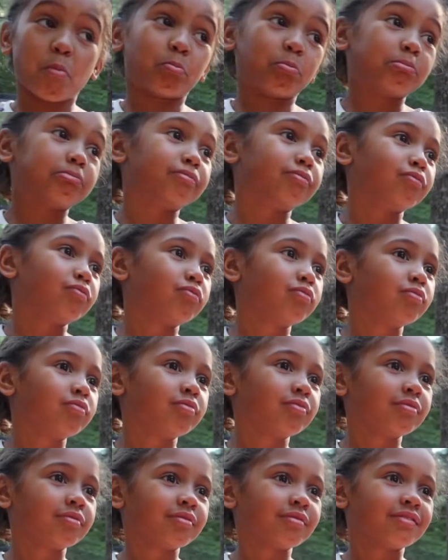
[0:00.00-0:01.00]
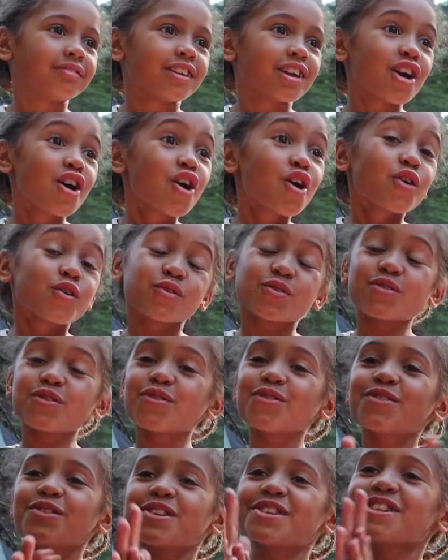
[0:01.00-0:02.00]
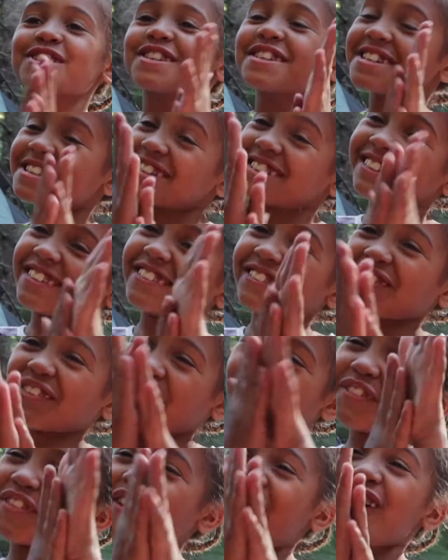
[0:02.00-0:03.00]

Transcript: Mm. Ooh, you should film the